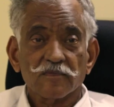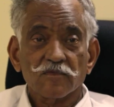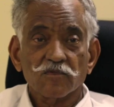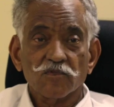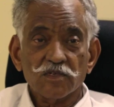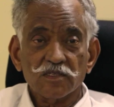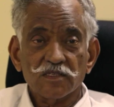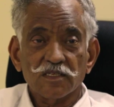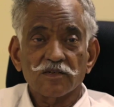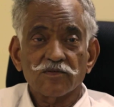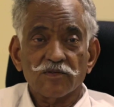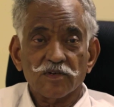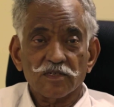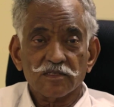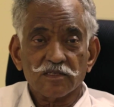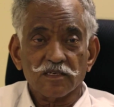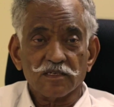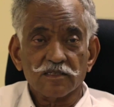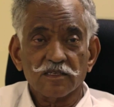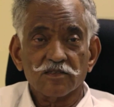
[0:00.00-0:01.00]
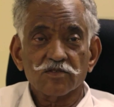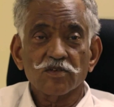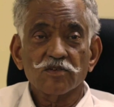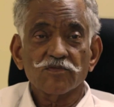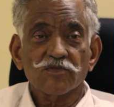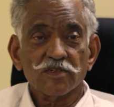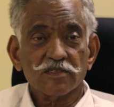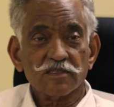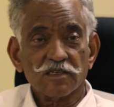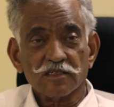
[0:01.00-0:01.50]
What's the infrastructure? There's no
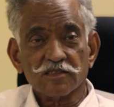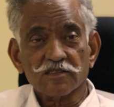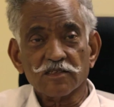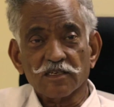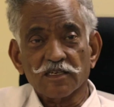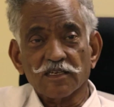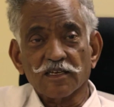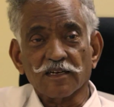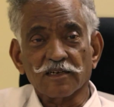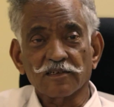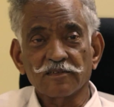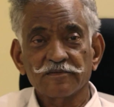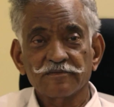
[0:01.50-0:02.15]
infrastructure here.